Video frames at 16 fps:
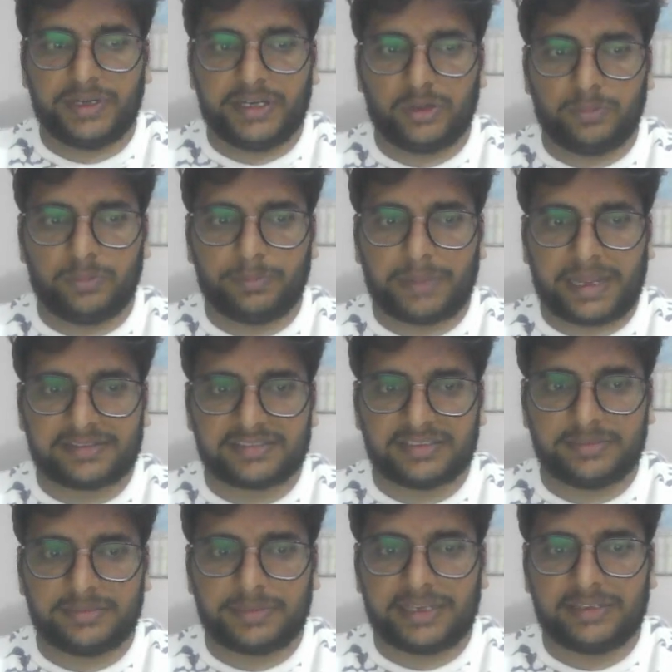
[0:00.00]
to
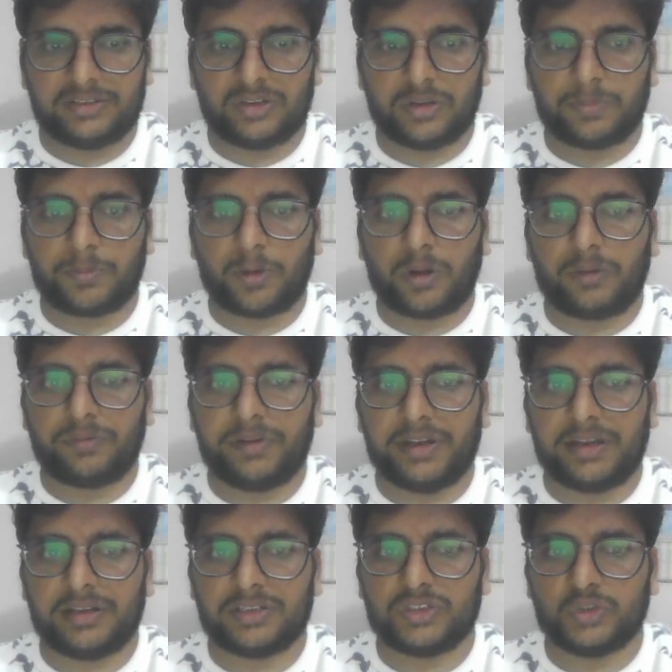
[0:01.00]
maximize our
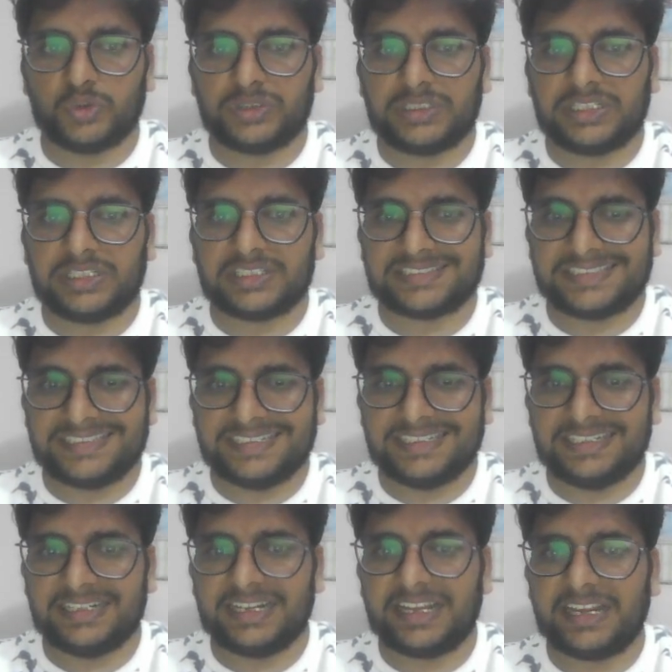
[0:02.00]
profit choosing a
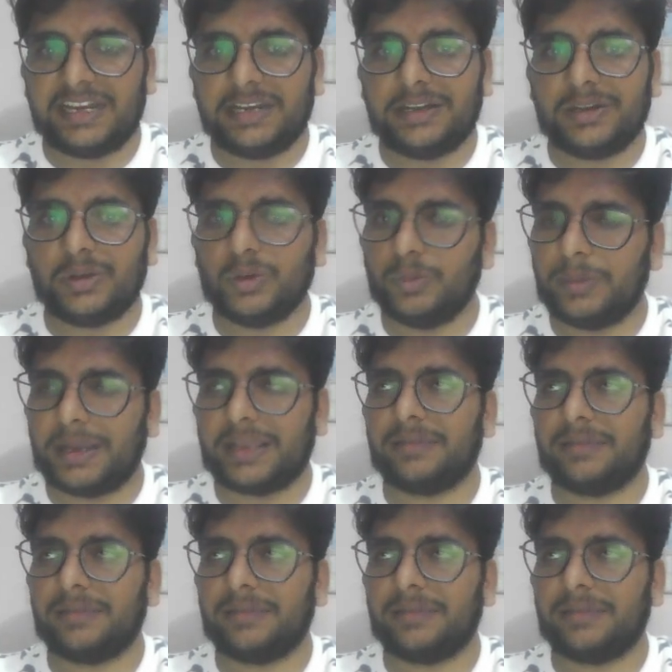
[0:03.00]
single day to buy.